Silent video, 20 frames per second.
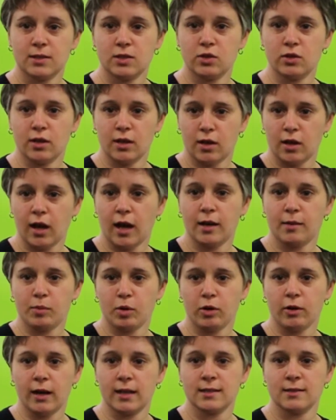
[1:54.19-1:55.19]
so you can kind of
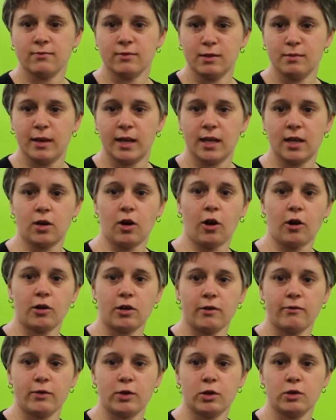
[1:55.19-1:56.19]
progressively make it
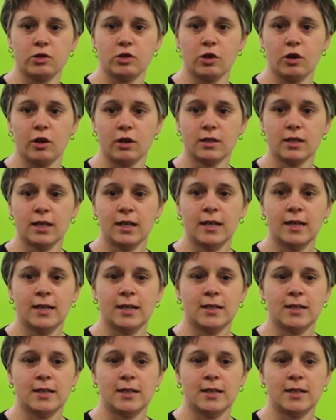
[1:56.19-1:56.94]
harder for your dog.